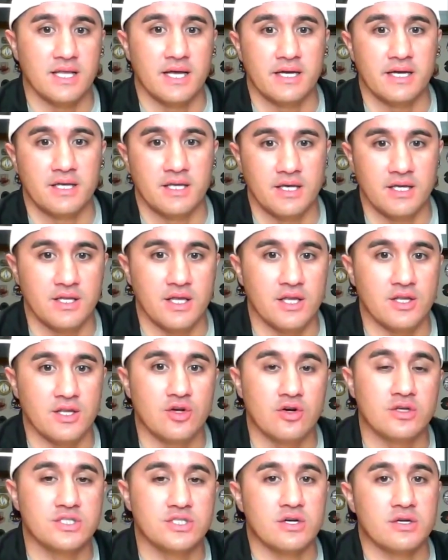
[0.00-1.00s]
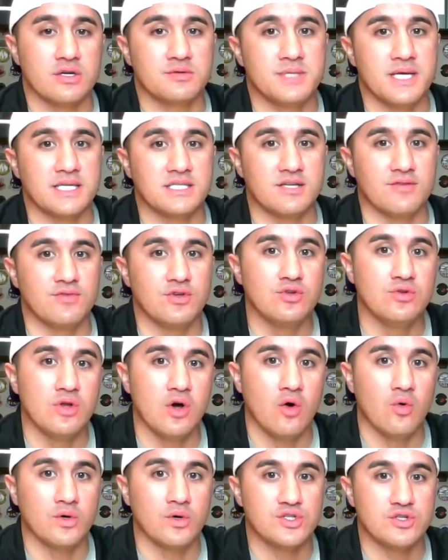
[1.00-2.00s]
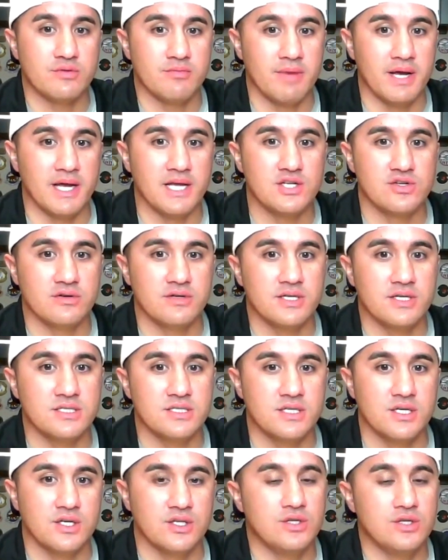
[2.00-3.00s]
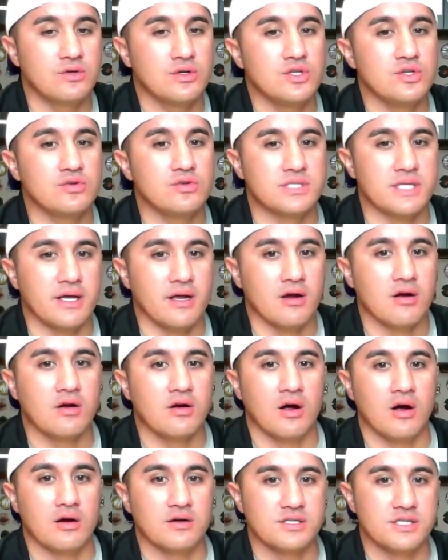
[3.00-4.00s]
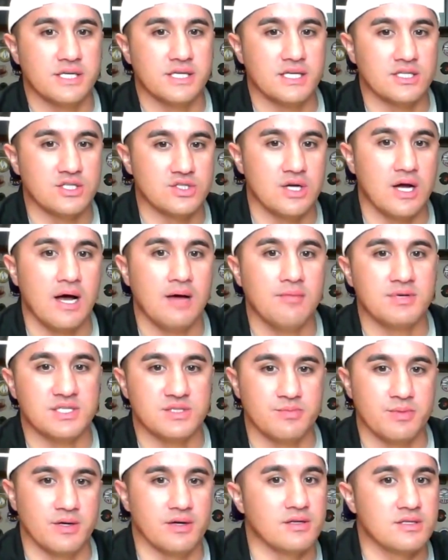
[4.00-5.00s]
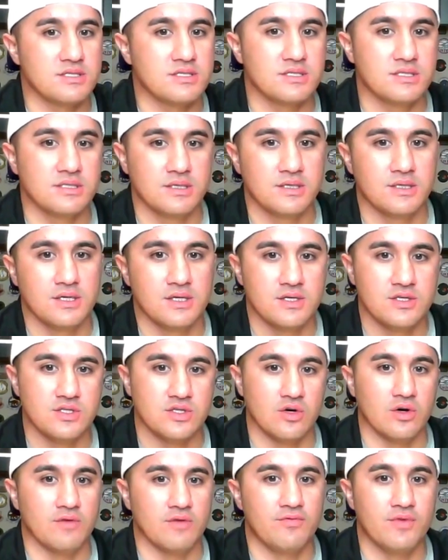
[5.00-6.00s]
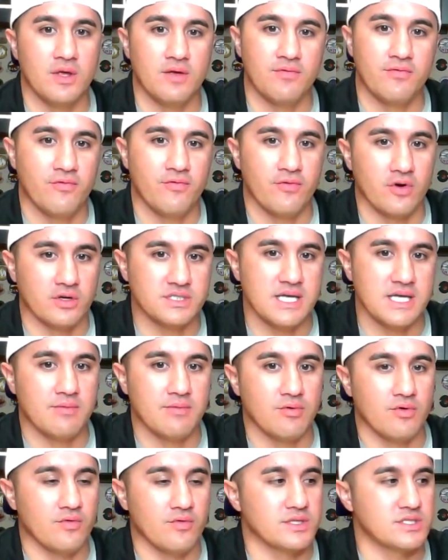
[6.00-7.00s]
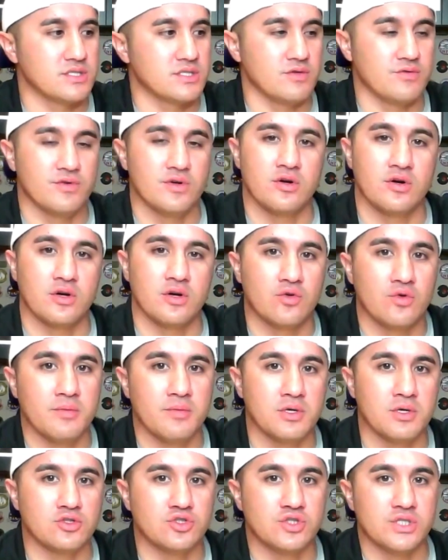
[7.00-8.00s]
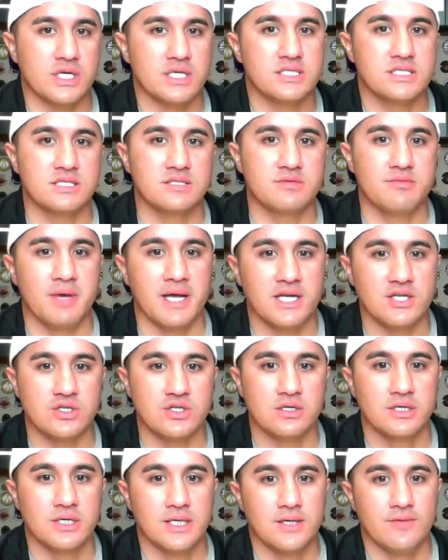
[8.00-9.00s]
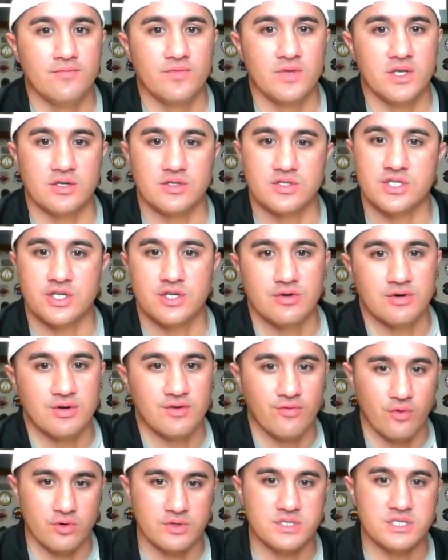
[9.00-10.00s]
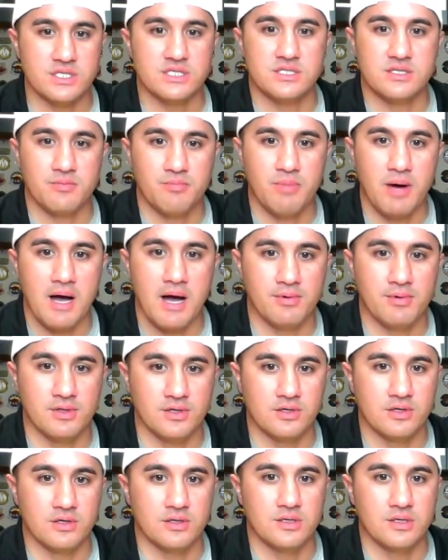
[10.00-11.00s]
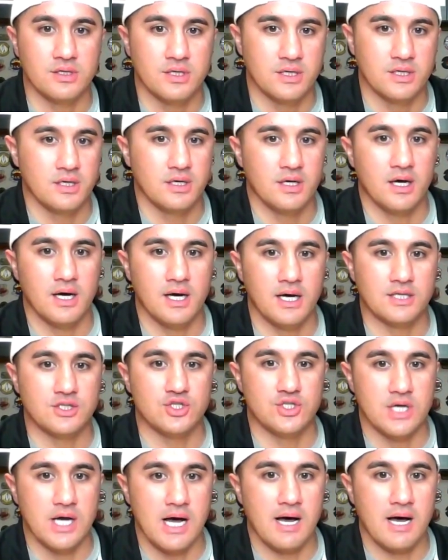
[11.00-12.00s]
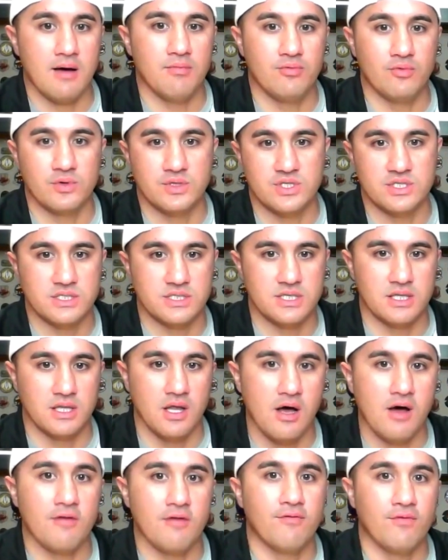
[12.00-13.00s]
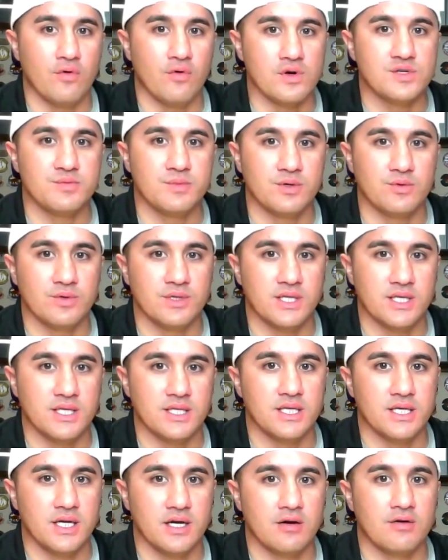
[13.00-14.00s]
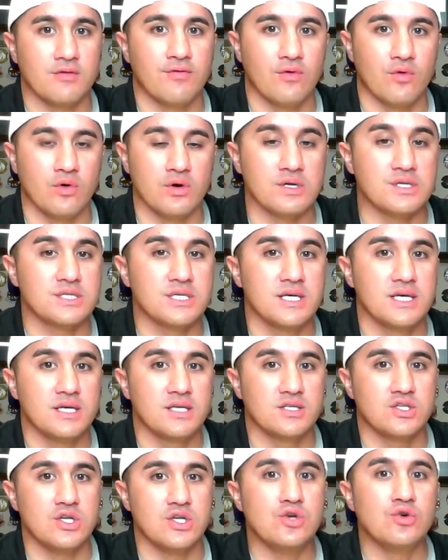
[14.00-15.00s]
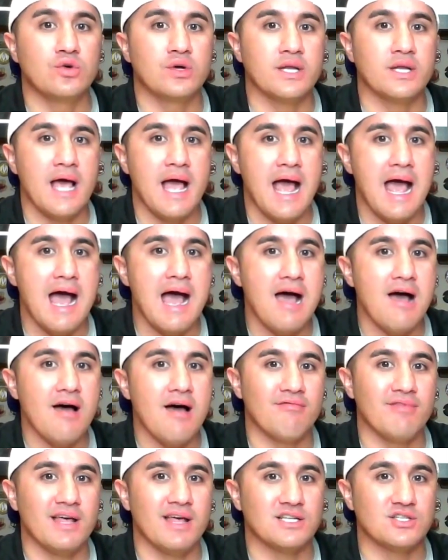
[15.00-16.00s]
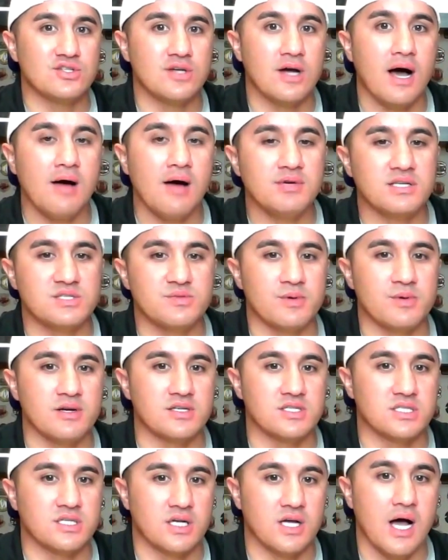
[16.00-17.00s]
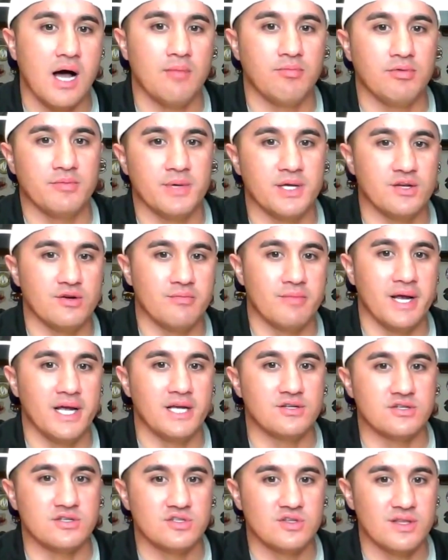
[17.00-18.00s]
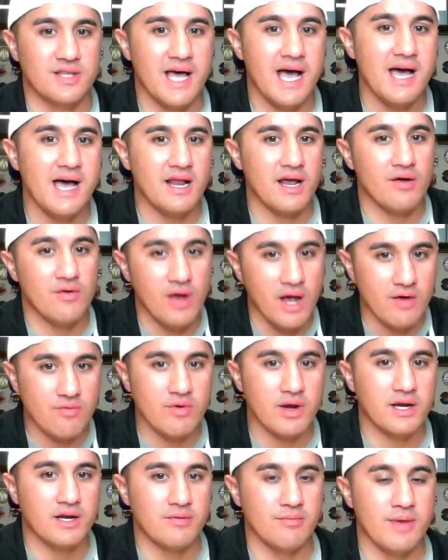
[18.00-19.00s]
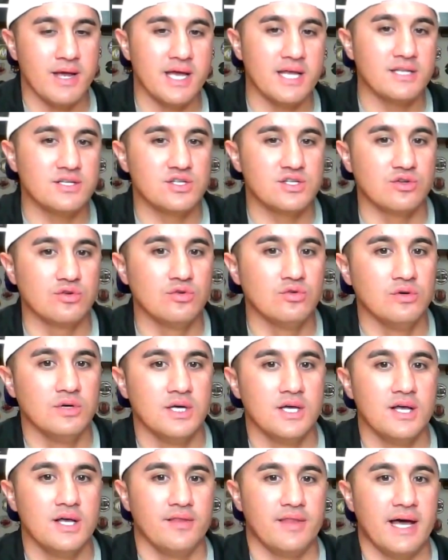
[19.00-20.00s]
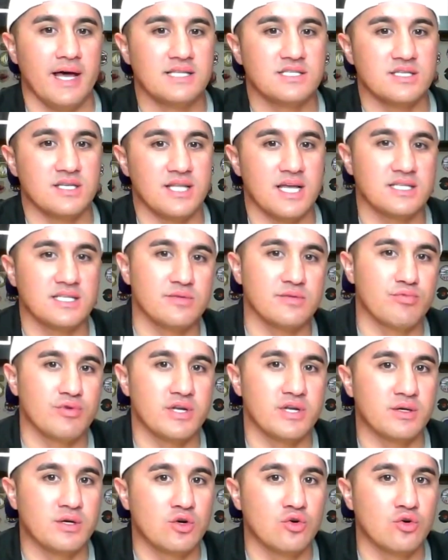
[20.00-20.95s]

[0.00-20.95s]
like in, in your circumstance, if you know what your major is, you can use the Air Guard to get job experience so if, if for example, if it's your criminal justice major, you know, security forces is a popular uh, job, which is in law enforcement within the Air Force. So you can have that job experience to complement your major. So that I, I recommend too. That's that's a pretty